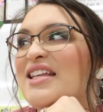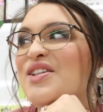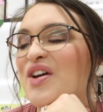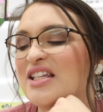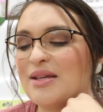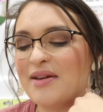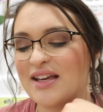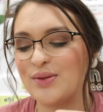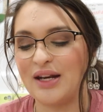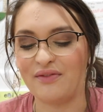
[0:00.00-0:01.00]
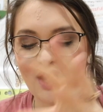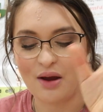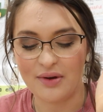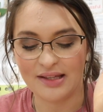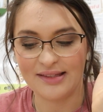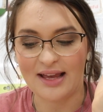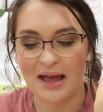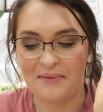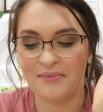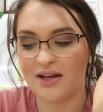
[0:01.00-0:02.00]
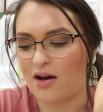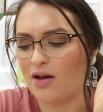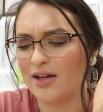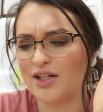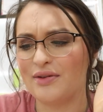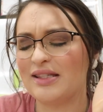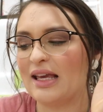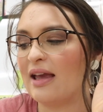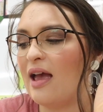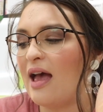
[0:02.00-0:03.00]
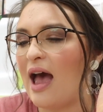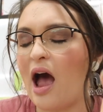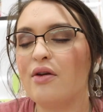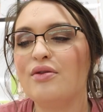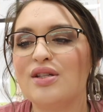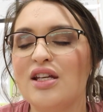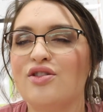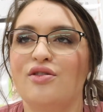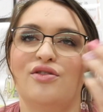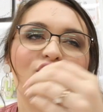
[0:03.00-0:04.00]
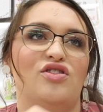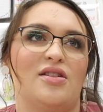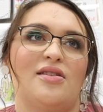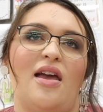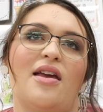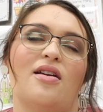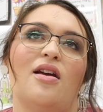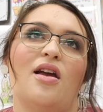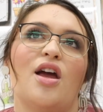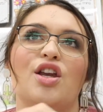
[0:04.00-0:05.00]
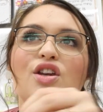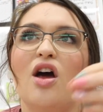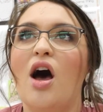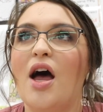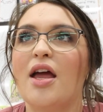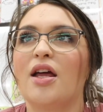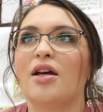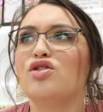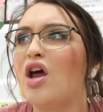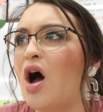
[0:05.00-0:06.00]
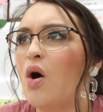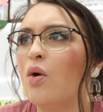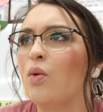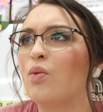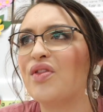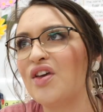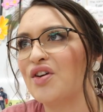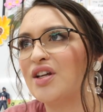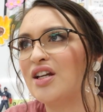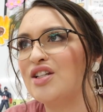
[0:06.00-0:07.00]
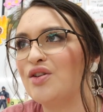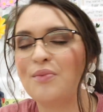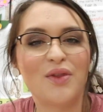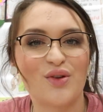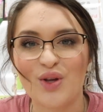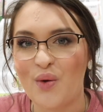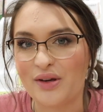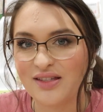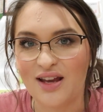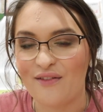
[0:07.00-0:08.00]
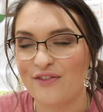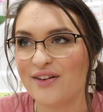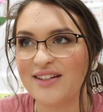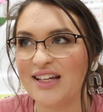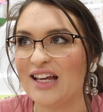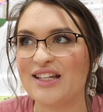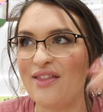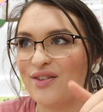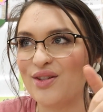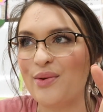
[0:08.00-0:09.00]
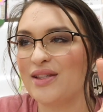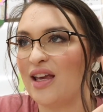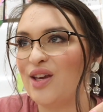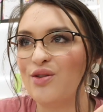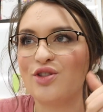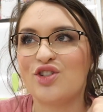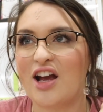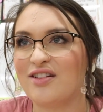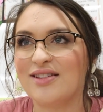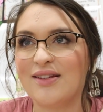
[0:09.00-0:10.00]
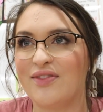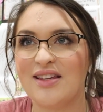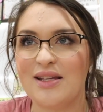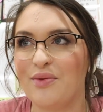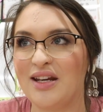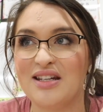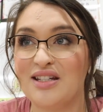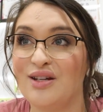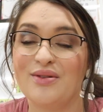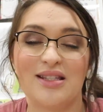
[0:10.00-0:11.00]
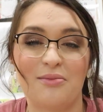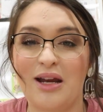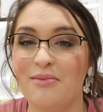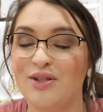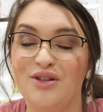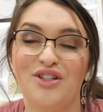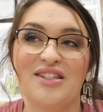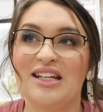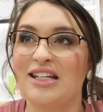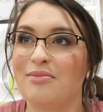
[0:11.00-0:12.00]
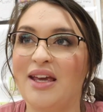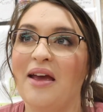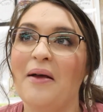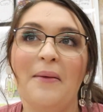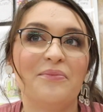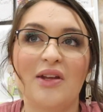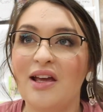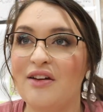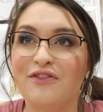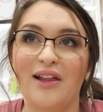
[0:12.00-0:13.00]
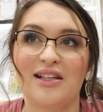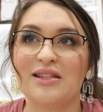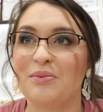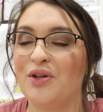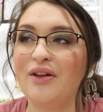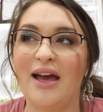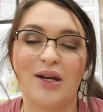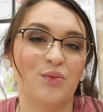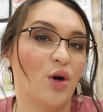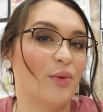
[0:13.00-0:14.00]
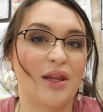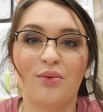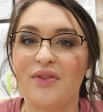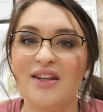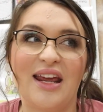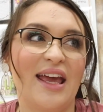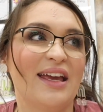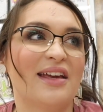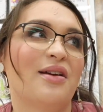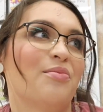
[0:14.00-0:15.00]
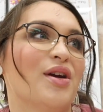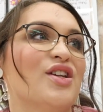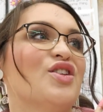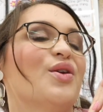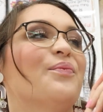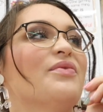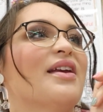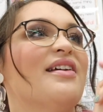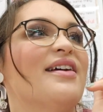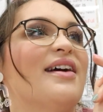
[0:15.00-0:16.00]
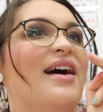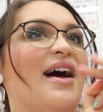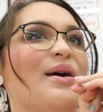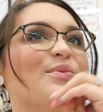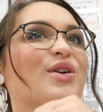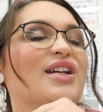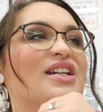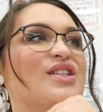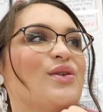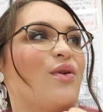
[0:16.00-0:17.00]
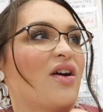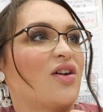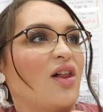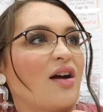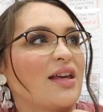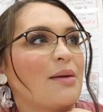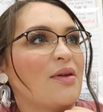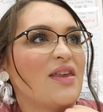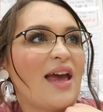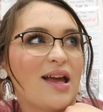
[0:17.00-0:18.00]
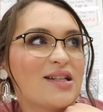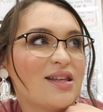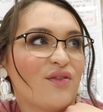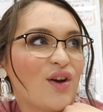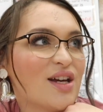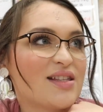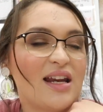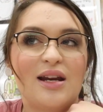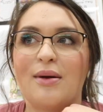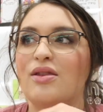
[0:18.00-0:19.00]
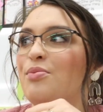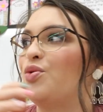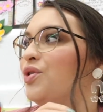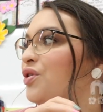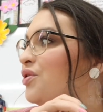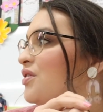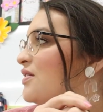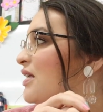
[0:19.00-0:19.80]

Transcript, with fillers: It's crazy because whenever I was in college, I was like, how do teachers just like not know what they're gonna do? There's always stuff to get done. There's always a huge checklist of things that we need to do, and sometimes you just need to be flexible and roll with what the day brings you. We're gonna do our clock game at the end. They're very excited about the pool noodles.